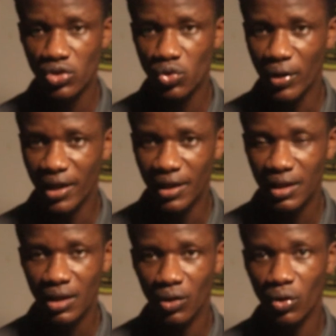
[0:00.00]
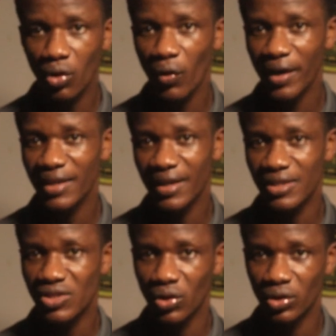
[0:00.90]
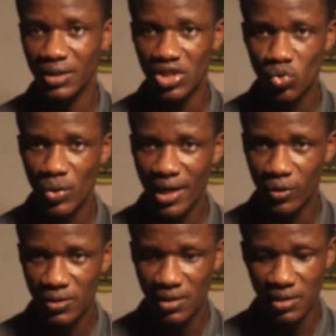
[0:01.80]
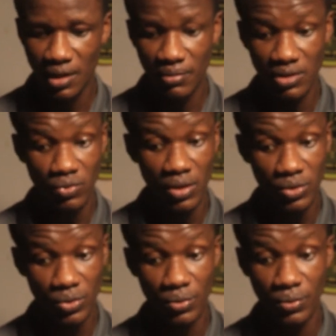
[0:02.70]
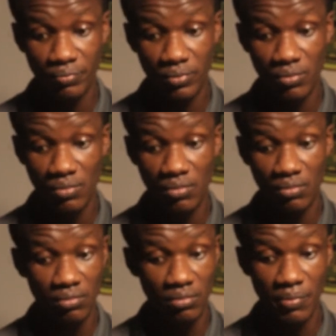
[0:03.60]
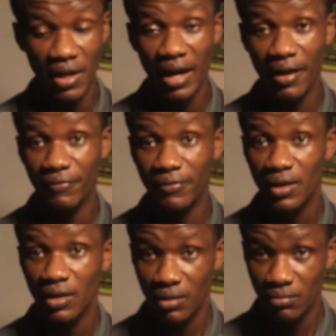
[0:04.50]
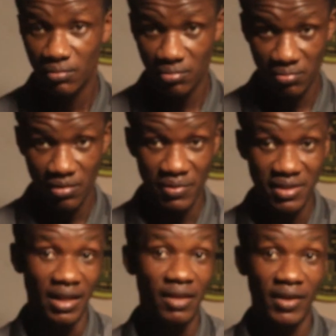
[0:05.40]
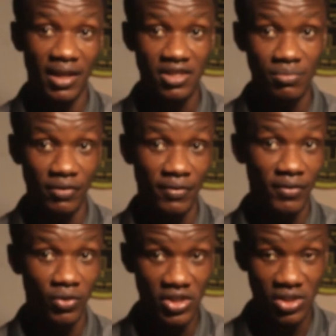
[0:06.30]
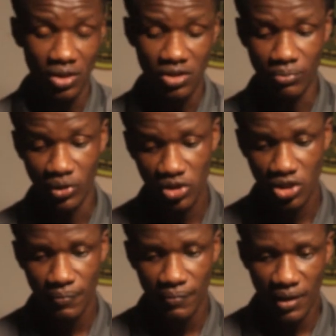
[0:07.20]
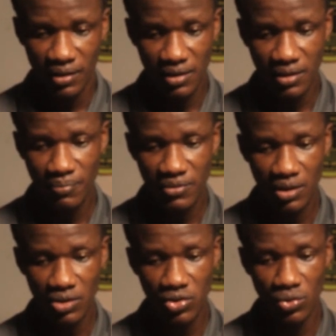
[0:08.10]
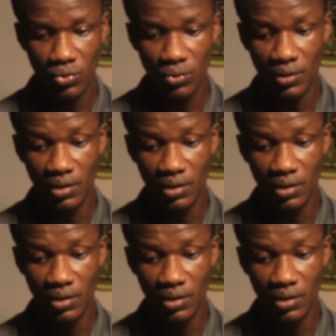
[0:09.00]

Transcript: token or coin that is on the SUI ecosystem is going to maybe have maybe significant move, even though it's not much. The same thing to